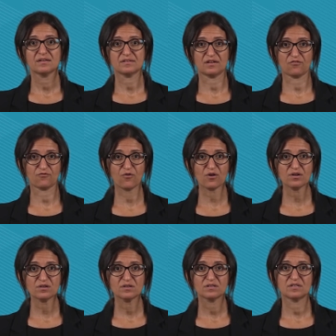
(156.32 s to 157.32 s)

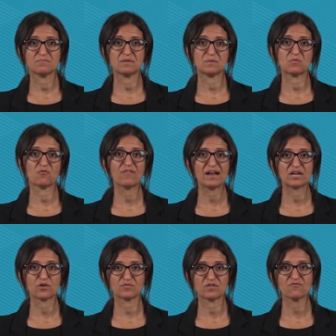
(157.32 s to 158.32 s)
Therefore, the minimum
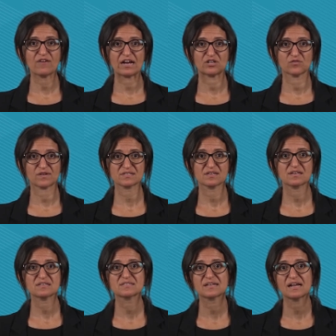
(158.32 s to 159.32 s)
value of the inventories
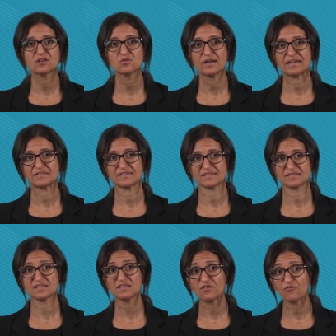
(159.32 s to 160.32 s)
is calculated
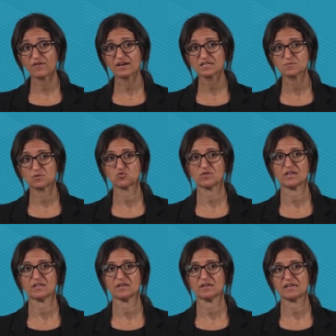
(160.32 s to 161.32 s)
as the difference
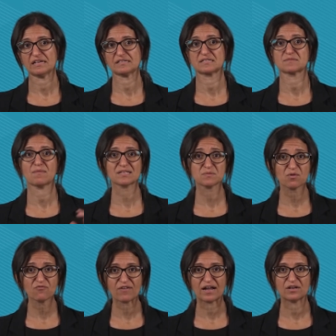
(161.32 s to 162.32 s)
between its
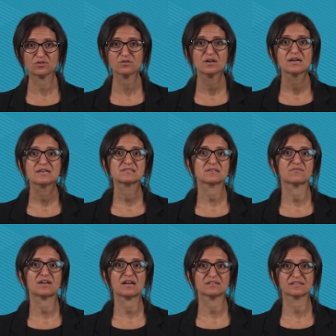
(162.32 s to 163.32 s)
maximum value,
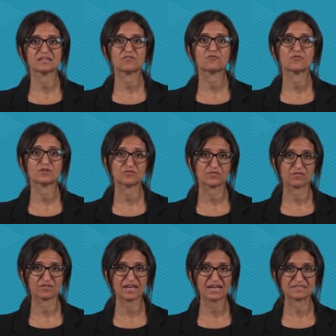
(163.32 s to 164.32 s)

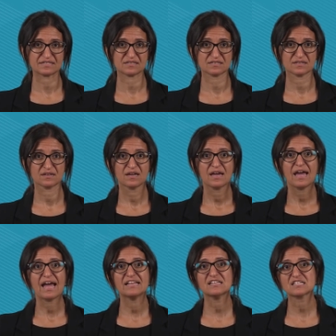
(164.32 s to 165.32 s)
745 cases,
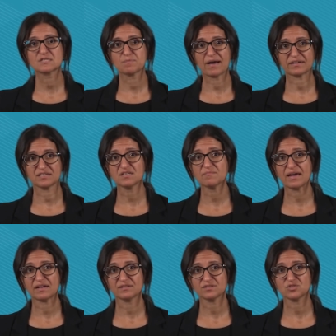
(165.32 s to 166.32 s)
and expected
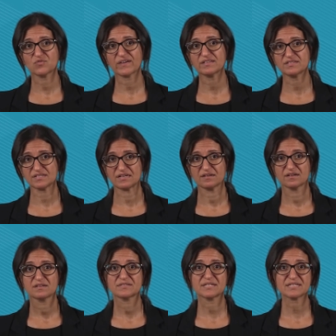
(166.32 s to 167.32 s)
demand during T,
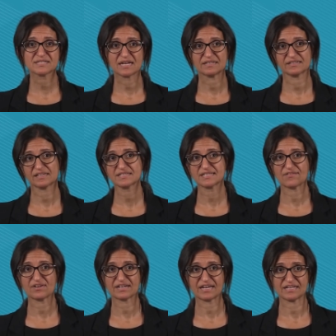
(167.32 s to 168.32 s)

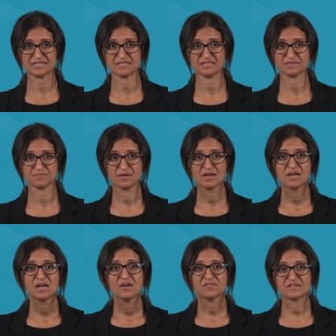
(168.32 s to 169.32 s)
607 cases,
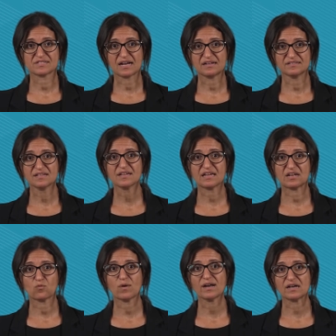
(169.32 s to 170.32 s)
resulting
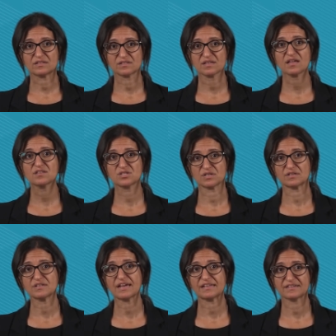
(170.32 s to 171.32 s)
in
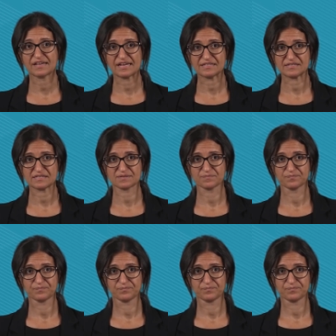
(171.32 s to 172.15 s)
138 cases.